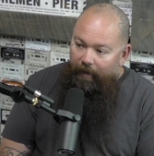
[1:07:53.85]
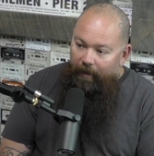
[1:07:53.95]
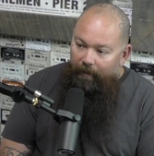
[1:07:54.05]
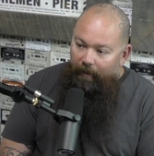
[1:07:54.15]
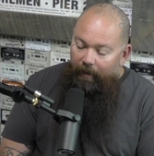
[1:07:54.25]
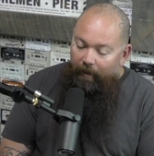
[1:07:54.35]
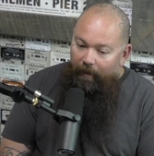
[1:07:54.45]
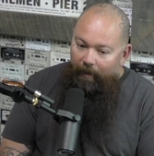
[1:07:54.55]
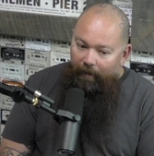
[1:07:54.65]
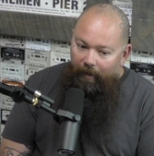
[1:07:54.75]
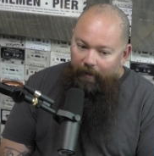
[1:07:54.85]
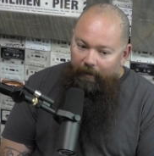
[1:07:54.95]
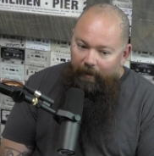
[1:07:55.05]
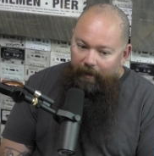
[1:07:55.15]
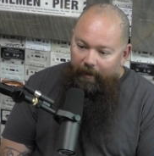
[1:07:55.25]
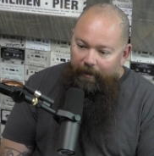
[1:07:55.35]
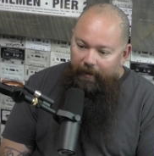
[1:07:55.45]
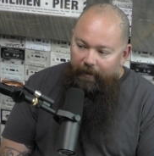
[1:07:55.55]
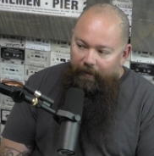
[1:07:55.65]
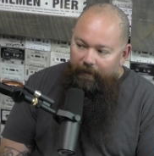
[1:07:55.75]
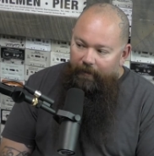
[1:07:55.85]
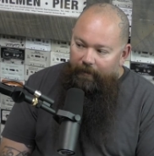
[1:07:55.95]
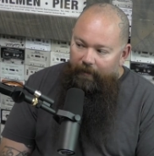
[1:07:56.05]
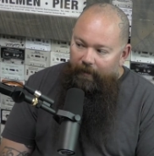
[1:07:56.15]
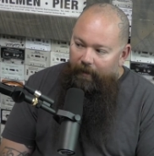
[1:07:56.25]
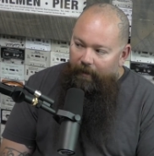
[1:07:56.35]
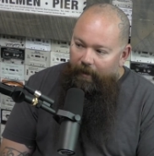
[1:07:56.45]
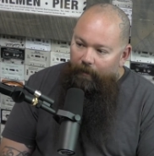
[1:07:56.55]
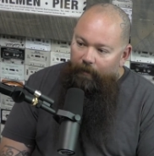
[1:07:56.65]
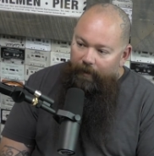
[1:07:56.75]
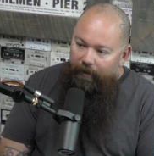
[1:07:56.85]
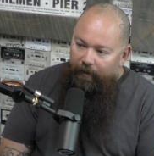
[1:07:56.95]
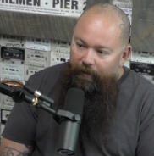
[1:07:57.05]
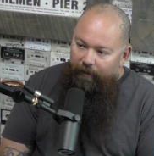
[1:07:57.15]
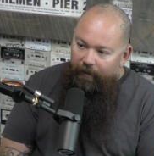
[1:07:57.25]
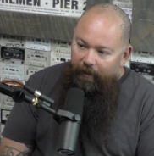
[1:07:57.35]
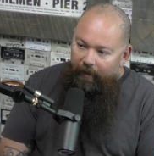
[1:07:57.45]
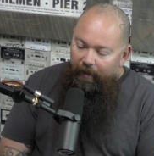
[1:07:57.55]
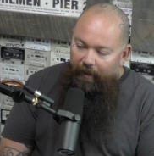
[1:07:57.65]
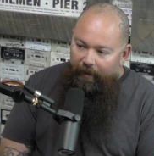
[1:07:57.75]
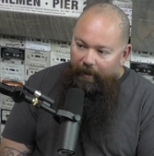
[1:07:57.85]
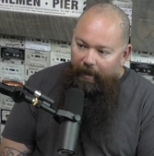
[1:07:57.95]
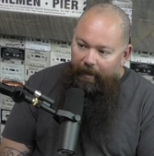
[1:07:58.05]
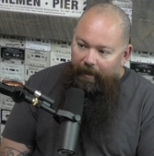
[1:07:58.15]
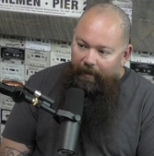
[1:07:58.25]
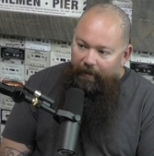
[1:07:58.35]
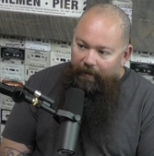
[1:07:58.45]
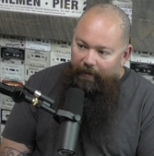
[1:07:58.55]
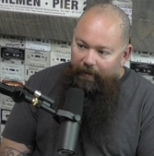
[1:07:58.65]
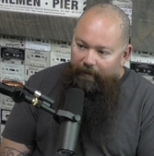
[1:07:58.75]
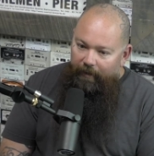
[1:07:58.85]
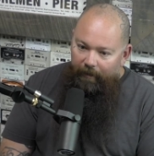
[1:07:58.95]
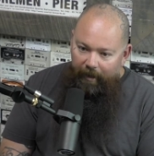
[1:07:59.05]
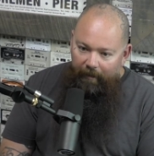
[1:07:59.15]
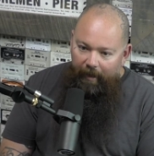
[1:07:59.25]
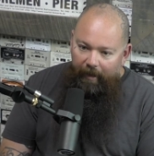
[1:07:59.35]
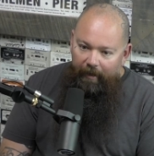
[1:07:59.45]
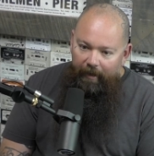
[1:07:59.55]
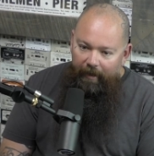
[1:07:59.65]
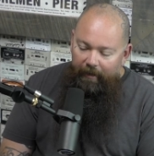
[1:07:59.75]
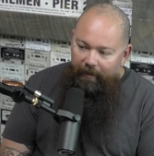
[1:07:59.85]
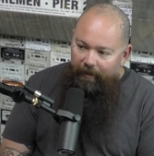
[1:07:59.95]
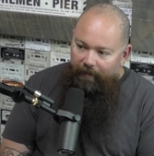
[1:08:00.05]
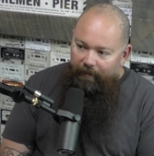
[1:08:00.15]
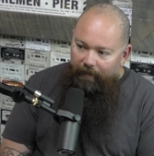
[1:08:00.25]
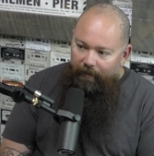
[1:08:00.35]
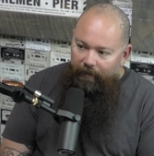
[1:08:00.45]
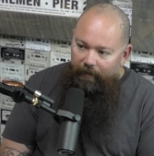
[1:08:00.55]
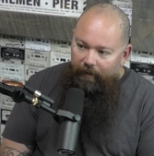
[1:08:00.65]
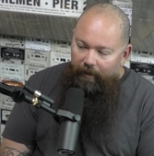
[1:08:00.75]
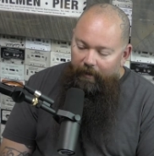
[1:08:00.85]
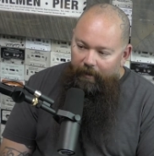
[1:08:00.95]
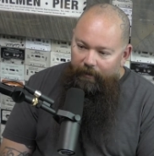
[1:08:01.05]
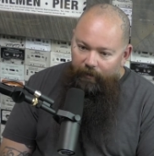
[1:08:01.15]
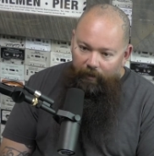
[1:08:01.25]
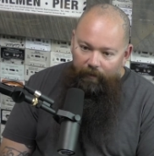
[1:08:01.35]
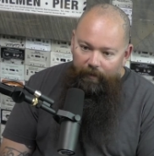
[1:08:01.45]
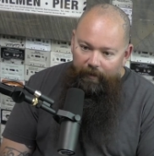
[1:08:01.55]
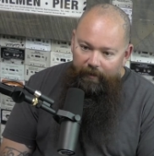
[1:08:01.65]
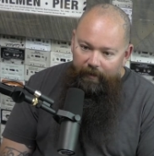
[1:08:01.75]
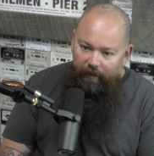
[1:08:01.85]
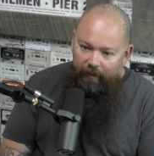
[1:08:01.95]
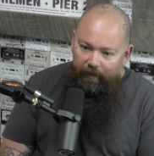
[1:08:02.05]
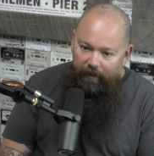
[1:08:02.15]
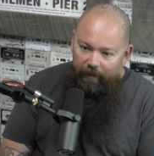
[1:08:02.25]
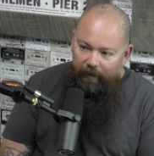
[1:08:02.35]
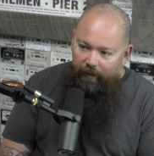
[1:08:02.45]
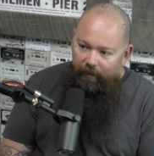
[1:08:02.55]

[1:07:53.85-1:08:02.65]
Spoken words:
Yeah, I bought a collection a couple weeks ago, and the guy had some He-Man. He had some Star Wars, and just a